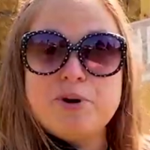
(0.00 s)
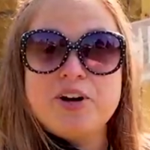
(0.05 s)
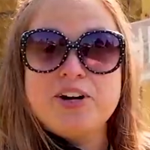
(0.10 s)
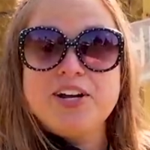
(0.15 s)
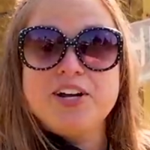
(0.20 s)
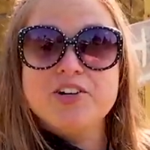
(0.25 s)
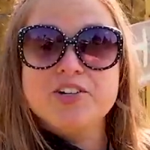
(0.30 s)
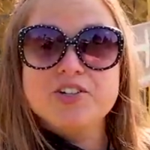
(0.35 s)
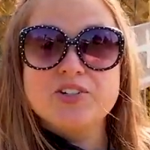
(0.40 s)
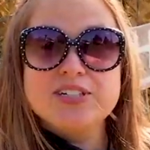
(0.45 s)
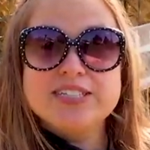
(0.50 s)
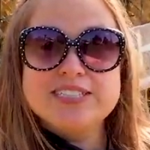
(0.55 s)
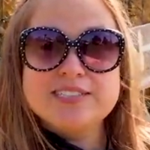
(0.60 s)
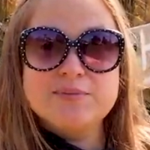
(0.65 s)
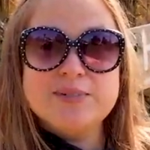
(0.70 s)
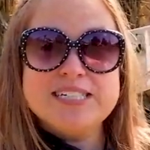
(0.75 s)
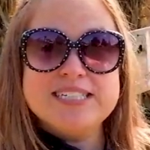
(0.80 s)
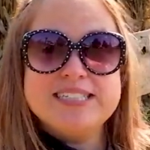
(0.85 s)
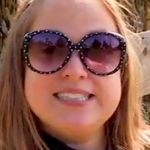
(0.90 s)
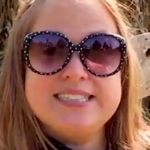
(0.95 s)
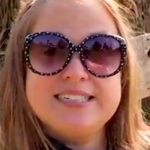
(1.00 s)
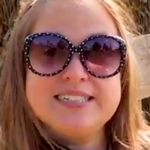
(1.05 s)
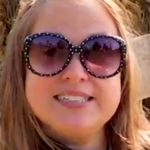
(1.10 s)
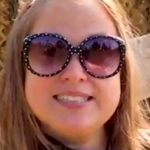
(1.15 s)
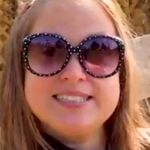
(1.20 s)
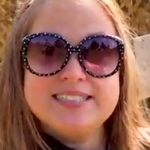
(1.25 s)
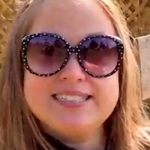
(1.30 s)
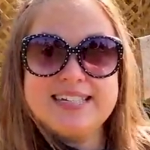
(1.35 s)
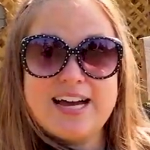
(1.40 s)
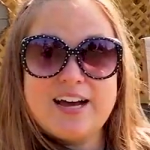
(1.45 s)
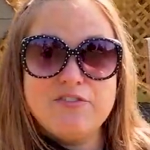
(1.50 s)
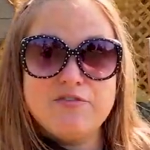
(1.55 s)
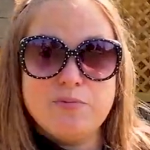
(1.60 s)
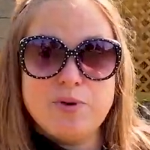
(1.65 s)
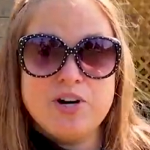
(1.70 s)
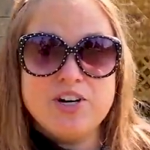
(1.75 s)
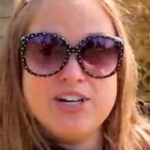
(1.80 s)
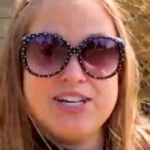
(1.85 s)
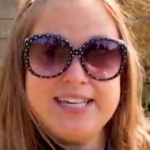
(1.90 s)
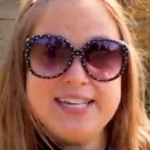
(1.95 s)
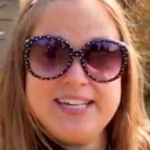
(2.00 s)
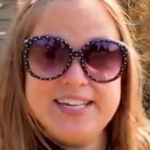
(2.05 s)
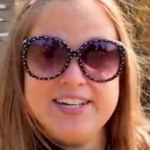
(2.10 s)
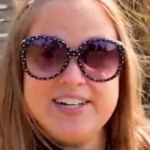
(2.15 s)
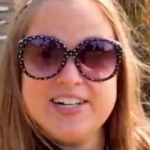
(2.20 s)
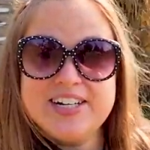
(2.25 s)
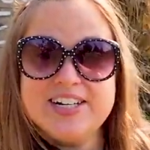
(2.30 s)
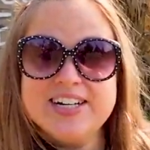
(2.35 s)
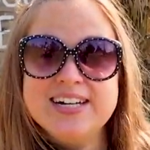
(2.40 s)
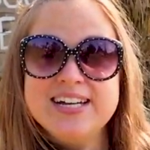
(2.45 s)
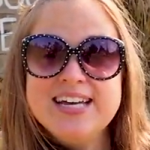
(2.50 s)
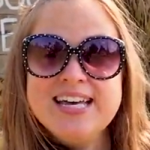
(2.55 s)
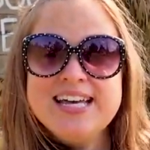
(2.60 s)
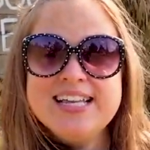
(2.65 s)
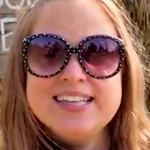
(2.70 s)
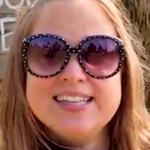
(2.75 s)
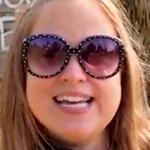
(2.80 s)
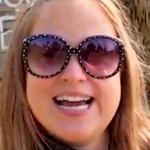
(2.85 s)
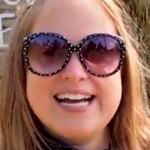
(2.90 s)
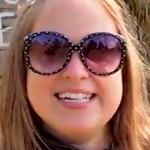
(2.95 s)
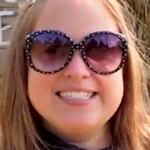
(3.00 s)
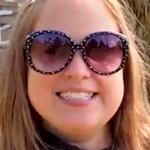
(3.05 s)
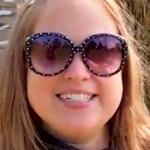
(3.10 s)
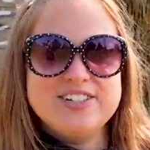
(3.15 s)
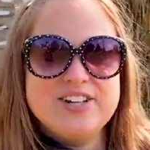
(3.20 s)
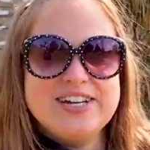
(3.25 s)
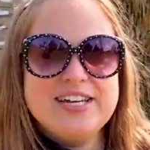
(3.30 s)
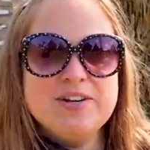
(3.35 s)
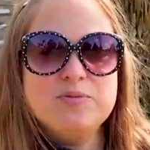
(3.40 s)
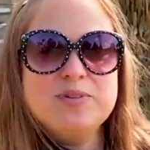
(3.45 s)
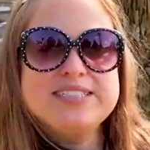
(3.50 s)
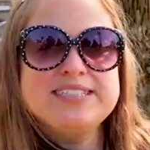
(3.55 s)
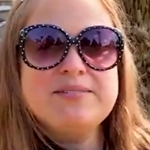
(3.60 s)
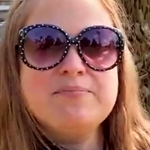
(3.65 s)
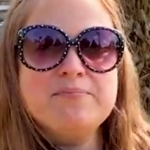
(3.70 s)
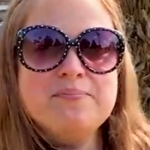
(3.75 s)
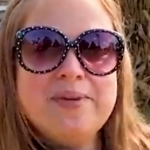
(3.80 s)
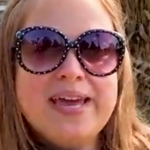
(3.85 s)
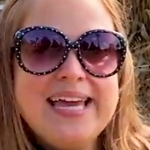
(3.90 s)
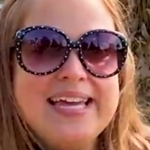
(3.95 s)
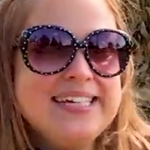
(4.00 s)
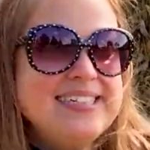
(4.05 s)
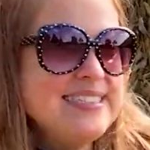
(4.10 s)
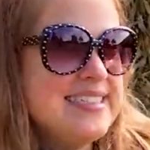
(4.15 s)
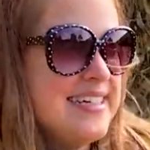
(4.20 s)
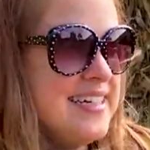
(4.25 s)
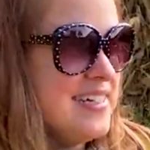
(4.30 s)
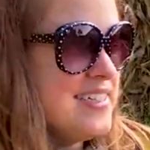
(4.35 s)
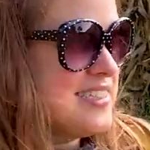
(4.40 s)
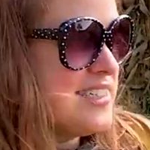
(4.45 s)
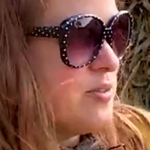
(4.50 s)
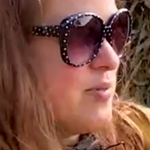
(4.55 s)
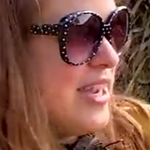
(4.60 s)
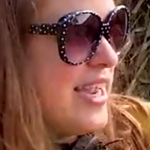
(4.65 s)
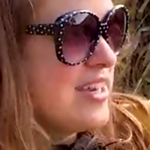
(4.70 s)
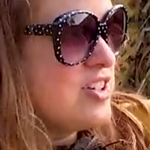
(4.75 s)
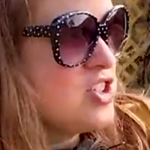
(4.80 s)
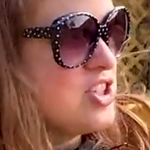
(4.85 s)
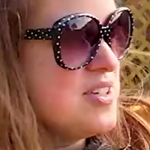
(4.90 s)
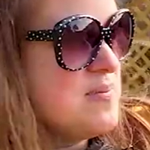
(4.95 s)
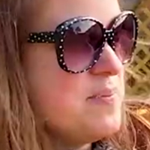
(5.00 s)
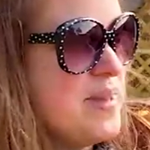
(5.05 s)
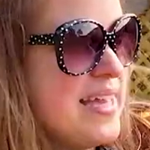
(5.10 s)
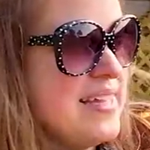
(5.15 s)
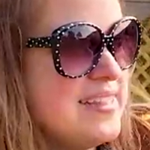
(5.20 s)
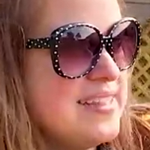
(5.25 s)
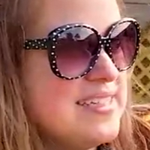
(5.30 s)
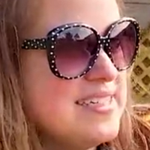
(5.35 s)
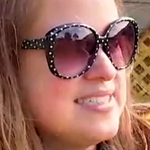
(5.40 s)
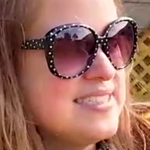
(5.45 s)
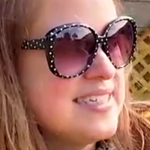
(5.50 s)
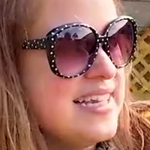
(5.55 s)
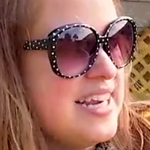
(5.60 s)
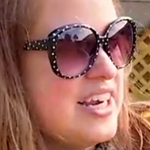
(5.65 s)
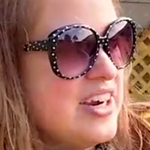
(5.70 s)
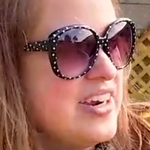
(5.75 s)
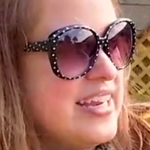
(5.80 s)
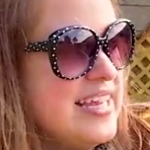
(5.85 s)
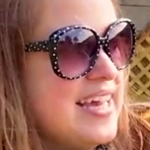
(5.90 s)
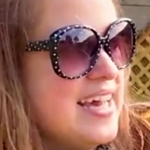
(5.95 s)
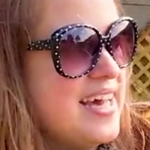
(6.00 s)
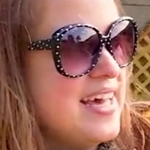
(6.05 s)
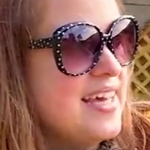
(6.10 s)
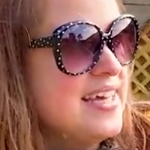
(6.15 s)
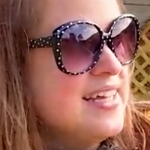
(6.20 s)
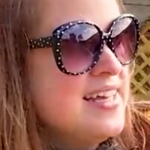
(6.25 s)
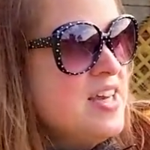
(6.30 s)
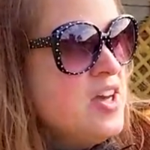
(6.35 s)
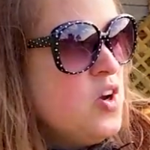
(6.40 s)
party, our Christmas staff party here last year. It was amazing. So we actually met in this area